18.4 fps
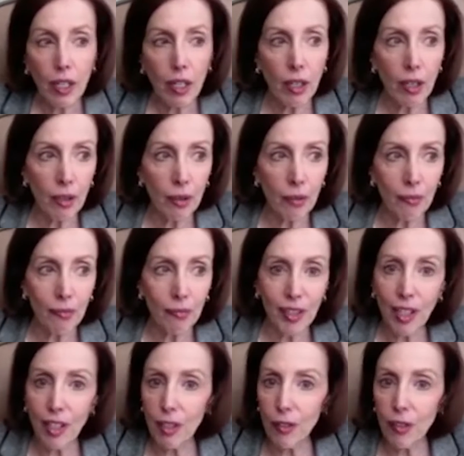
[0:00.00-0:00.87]

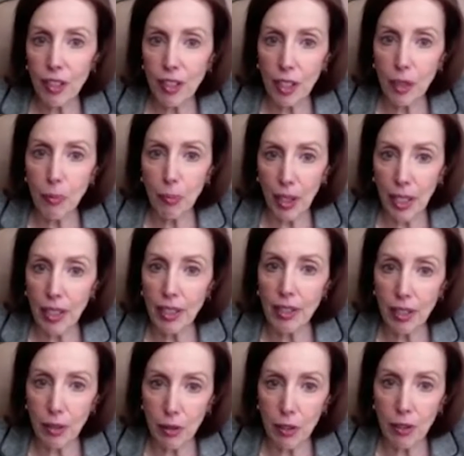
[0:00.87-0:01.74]
kind of the deep
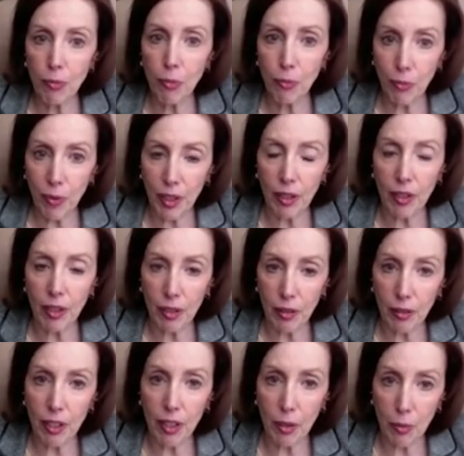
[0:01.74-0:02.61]
end
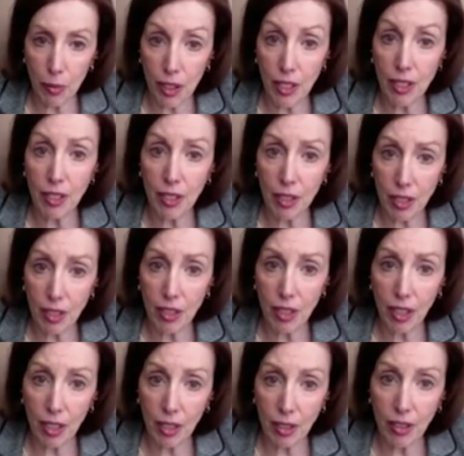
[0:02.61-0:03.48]
in a
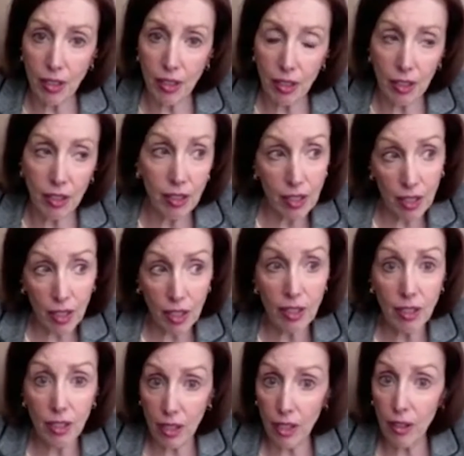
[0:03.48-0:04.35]
business that
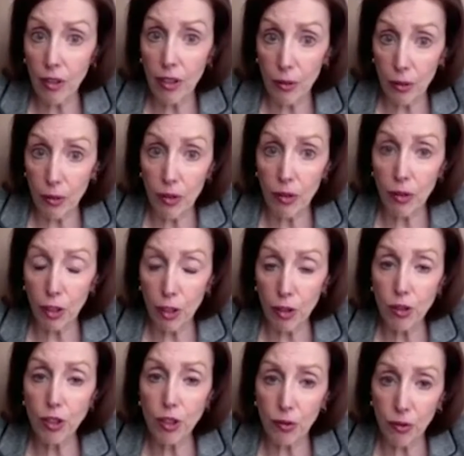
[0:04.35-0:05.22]
it's scary with the
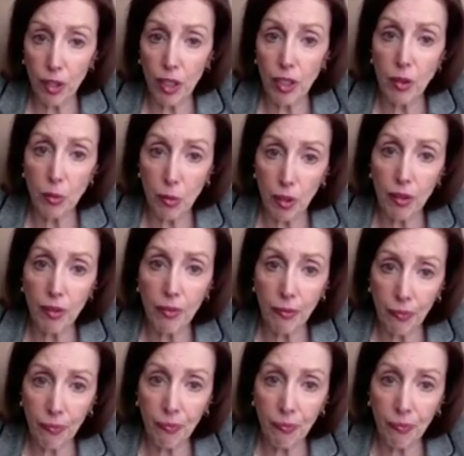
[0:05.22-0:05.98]
huge investment.